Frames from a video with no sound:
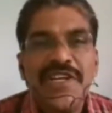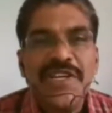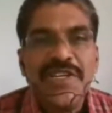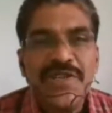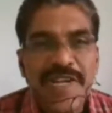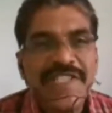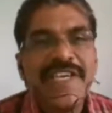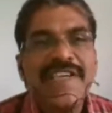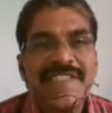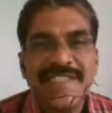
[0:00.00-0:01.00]
to
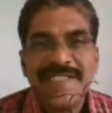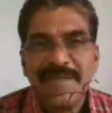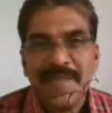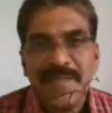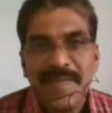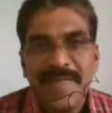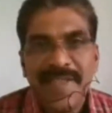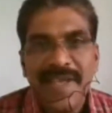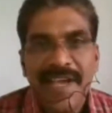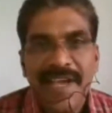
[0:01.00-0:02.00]
discuss
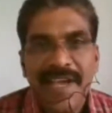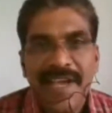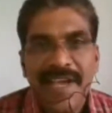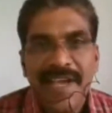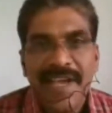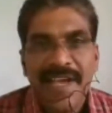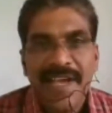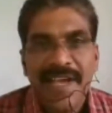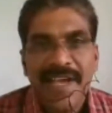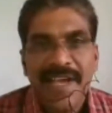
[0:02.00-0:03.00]
a
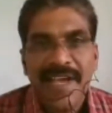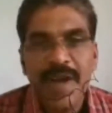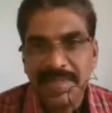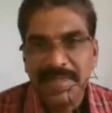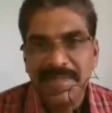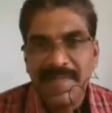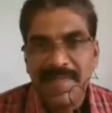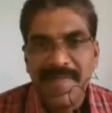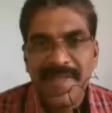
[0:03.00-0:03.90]
new technology,